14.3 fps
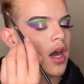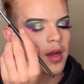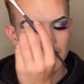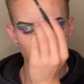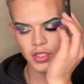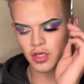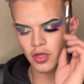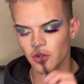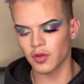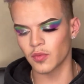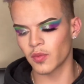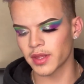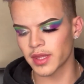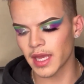So
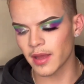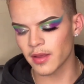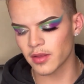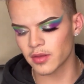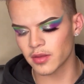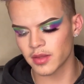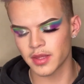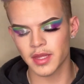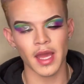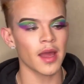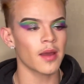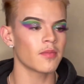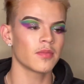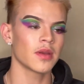with
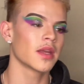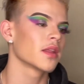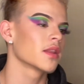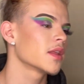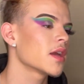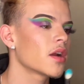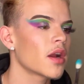that being there,